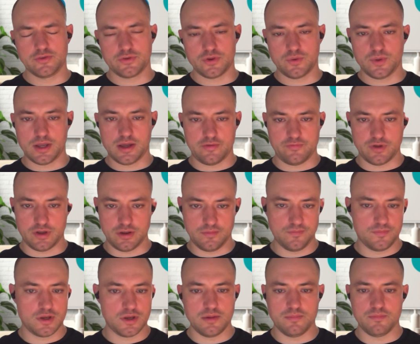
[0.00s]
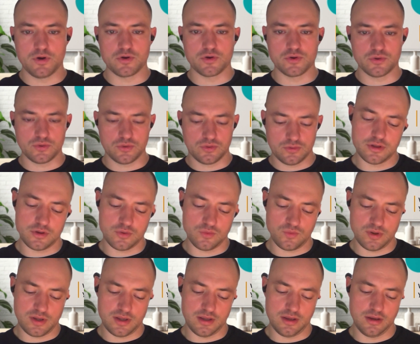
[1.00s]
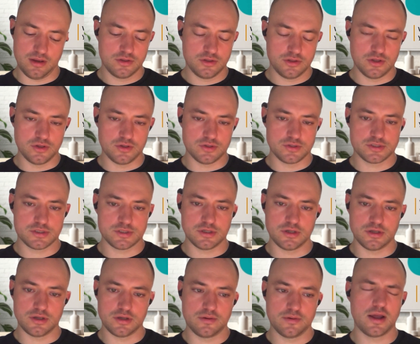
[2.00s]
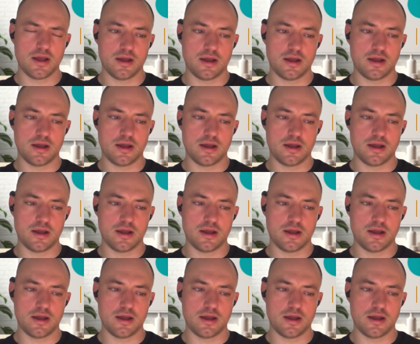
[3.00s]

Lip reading: So we have a model that we use to